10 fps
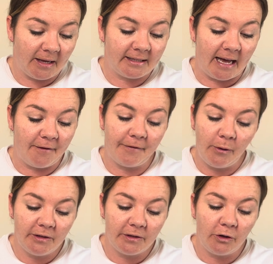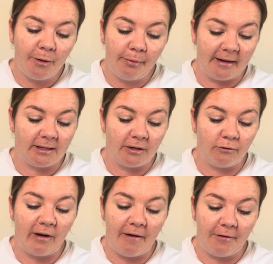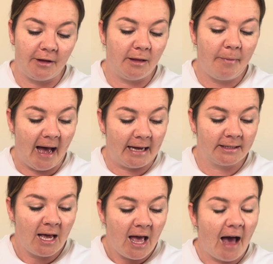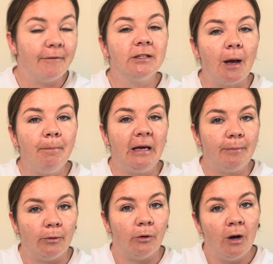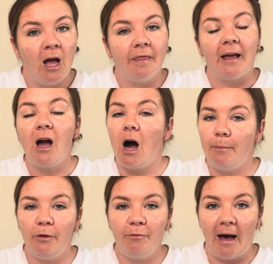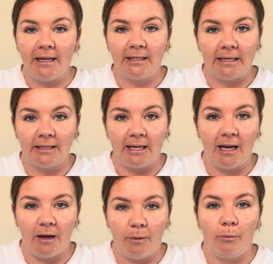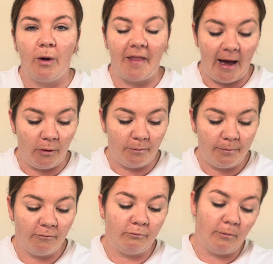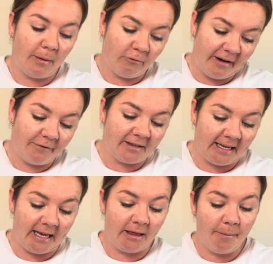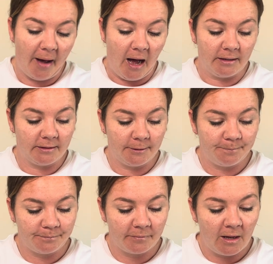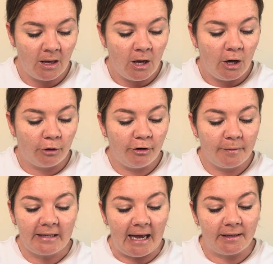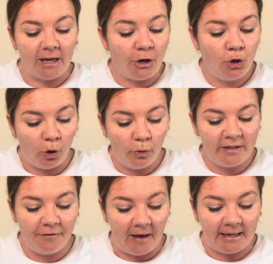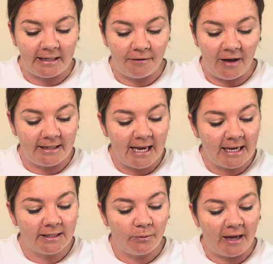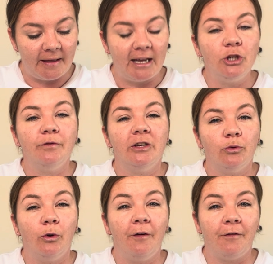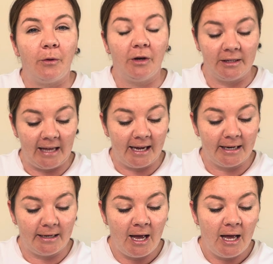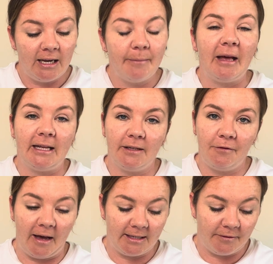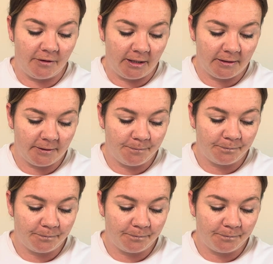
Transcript: is that it focuses on the present rather than the past, and for some people, they can't move past this without revisiting the past. Group settings are not always effective and takes away the individual focus that can limit its effectiveness.